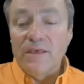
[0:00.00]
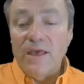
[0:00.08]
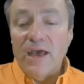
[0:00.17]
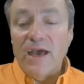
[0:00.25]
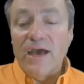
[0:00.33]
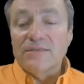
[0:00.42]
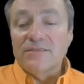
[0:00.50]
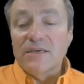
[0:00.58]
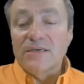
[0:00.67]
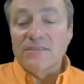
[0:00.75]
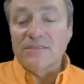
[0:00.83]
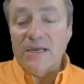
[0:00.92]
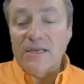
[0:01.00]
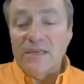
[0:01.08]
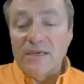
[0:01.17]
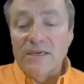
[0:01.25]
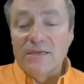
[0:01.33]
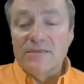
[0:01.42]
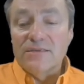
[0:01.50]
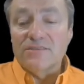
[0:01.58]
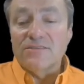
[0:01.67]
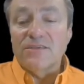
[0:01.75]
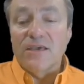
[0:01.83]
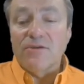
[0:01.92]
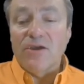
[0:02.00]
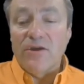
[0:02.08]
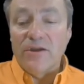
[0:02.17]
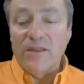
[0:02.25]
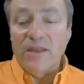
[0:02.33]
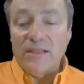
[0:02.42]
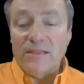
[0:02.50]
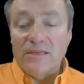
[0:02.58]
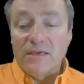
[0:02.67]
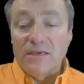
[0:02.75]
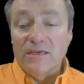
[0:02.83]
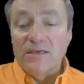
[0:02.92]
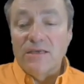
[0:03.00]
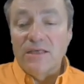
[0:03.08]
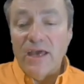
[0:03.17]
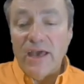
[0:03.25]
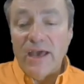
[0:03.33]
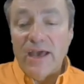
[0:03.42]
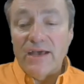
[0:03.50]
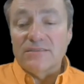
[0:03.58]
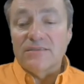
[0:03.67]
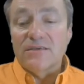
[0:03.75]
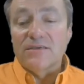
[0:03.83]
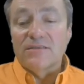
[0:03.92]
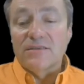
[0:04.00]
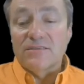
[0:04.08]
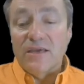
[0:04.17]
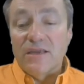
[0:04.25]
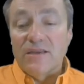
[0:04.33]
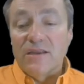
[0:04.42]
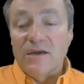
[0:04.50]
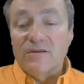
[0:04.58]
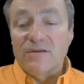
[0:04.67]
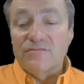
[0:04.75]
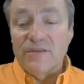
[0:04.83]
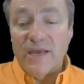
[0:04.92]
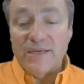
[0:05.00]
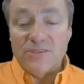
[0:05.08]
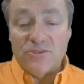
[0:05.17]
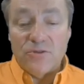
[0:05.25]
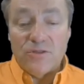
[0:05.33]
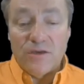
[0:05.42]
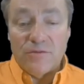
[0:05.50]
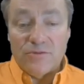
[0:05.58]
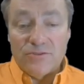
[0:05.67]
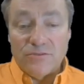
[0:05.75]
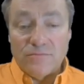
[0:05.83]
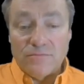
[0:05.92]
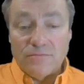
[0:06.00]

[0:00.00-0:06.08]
has exactly the same cardinality as the set of natural numbers.